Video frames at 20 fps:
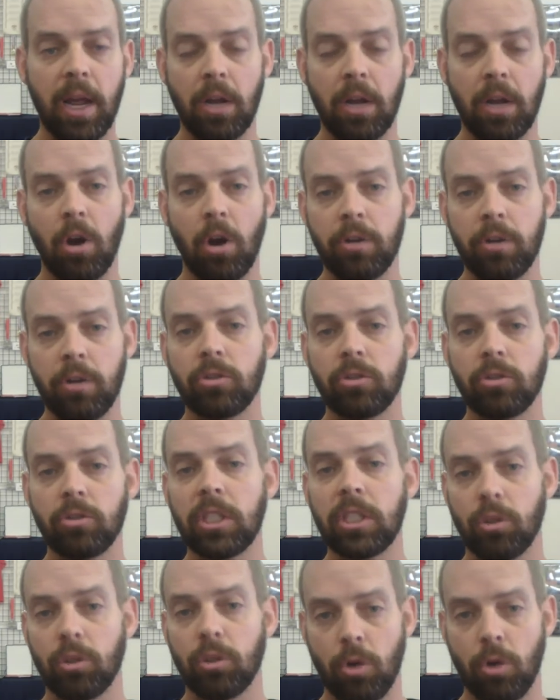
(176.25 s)
and, and your
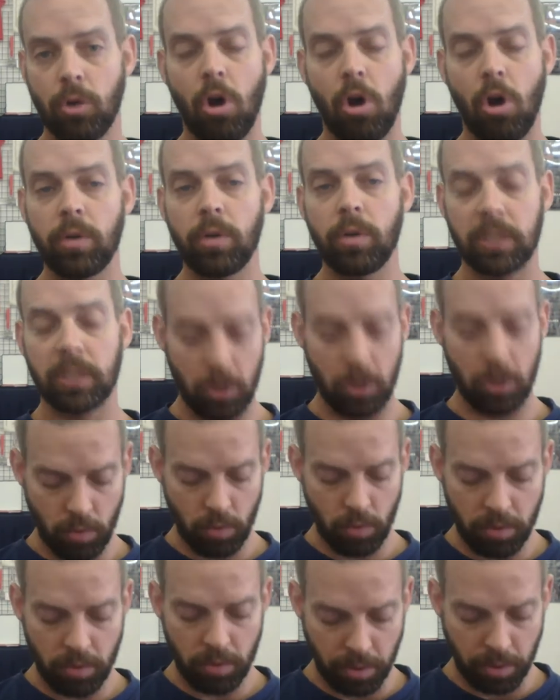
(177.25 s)
teacher would always
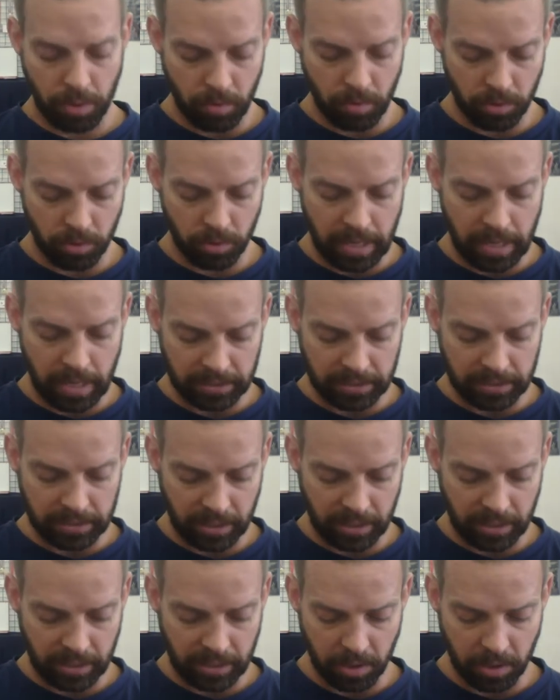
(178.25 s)
agree with, with that
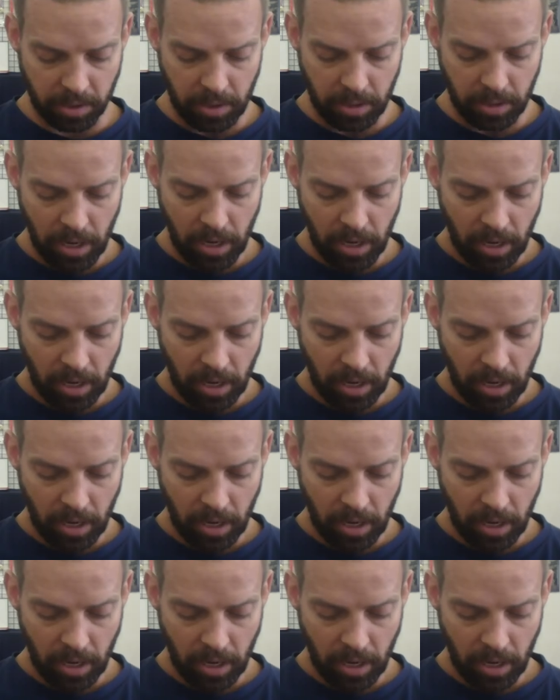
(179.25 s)
sentiment.